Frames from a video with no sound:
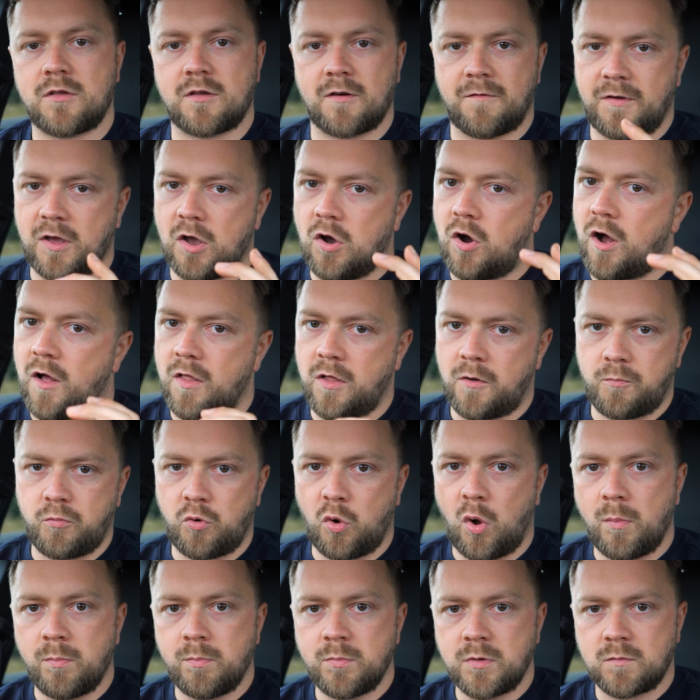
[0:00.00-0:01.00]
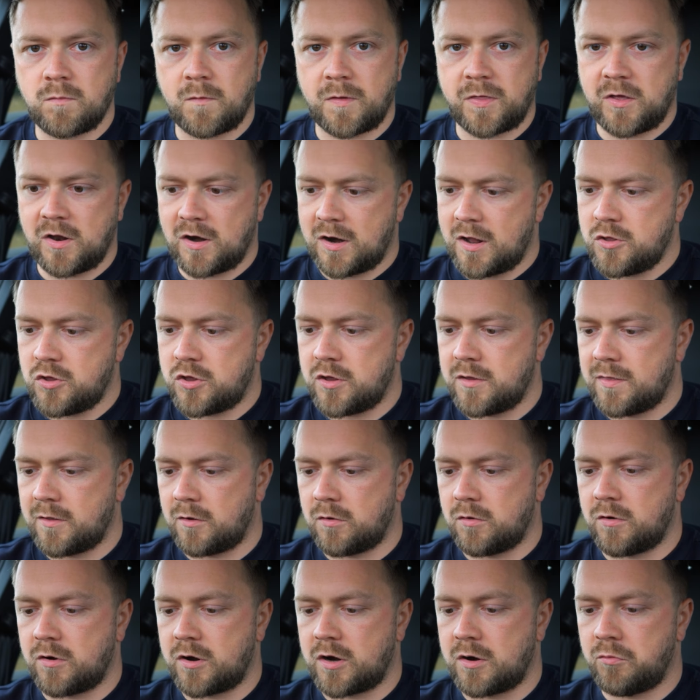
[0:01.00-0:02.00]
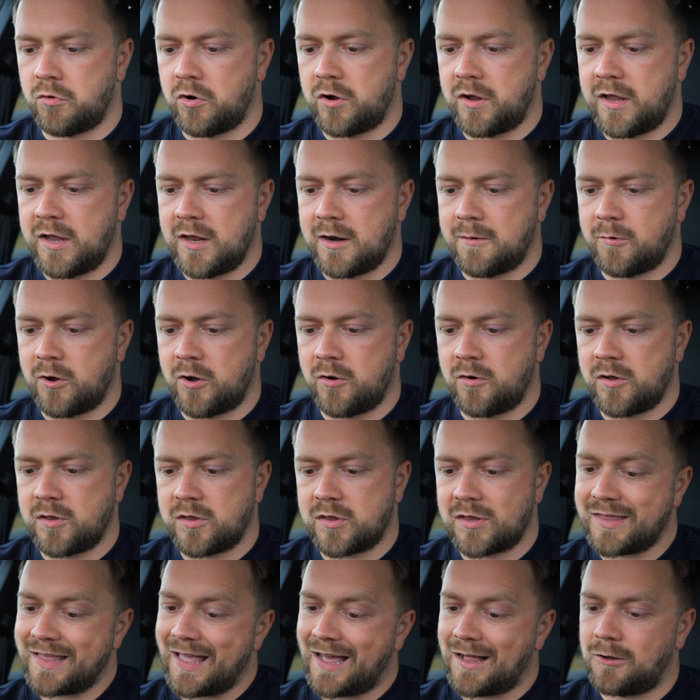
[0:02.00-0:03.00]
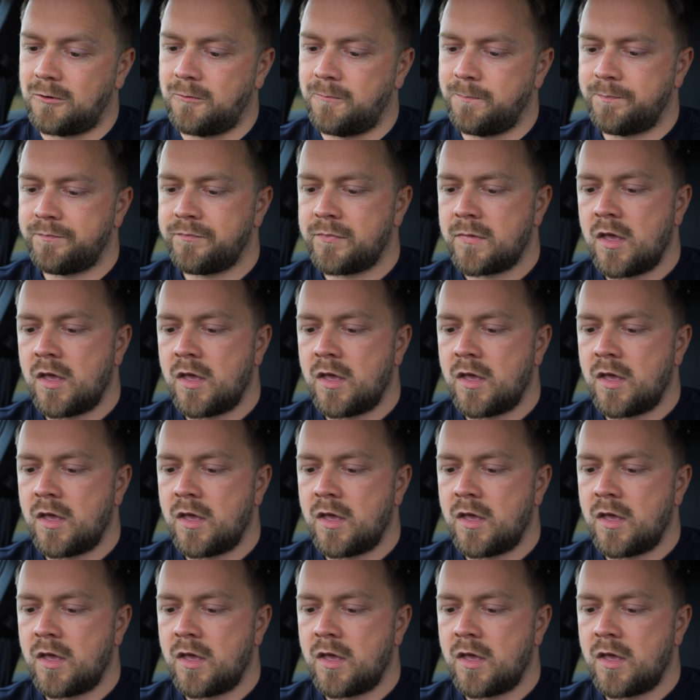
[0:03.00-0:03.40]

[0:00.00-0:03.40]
so if you've got other problems with your engine, they're not going to want to hear about it still.